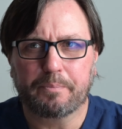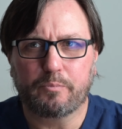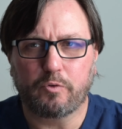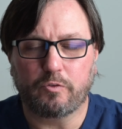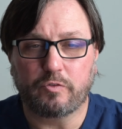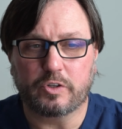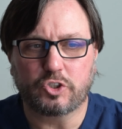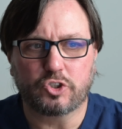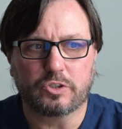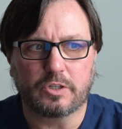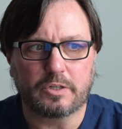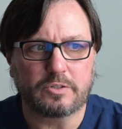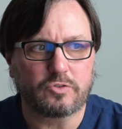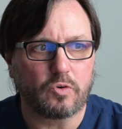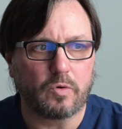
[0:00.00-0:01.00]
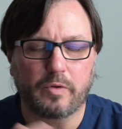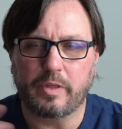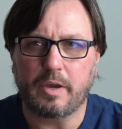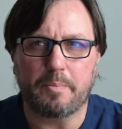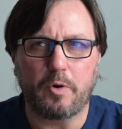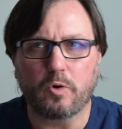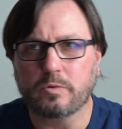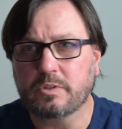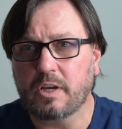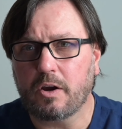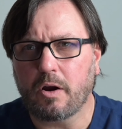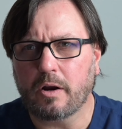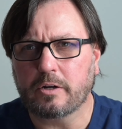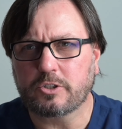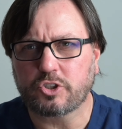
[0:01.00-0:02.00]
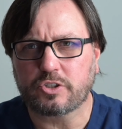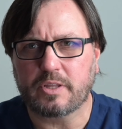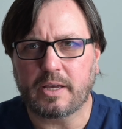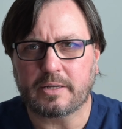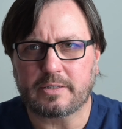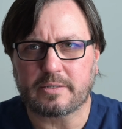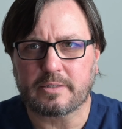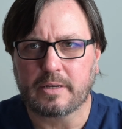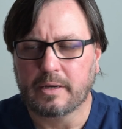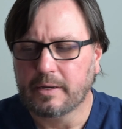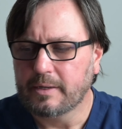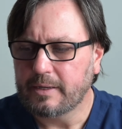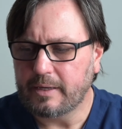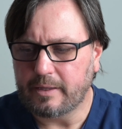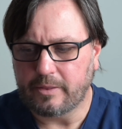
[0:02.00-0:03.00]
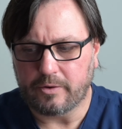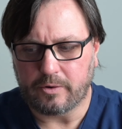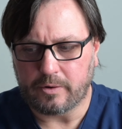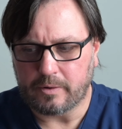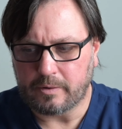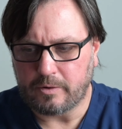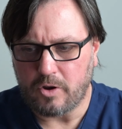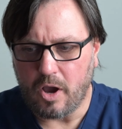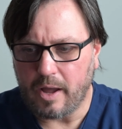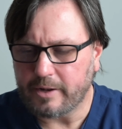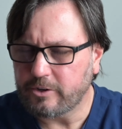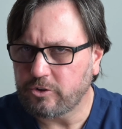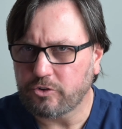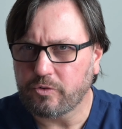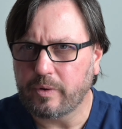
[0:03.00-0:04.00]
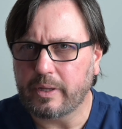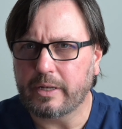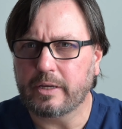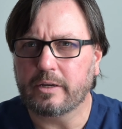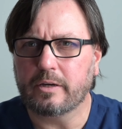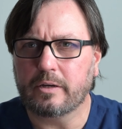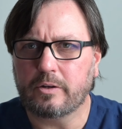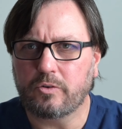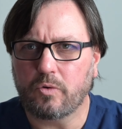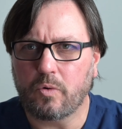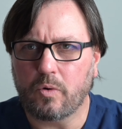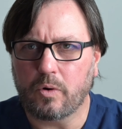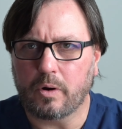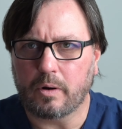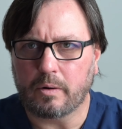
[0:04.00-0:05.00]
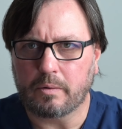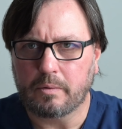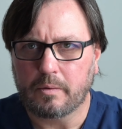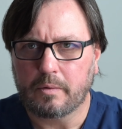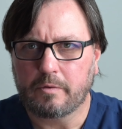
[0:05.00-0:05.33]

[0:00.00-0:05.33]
provisionals or the opposing arch that's either not treated or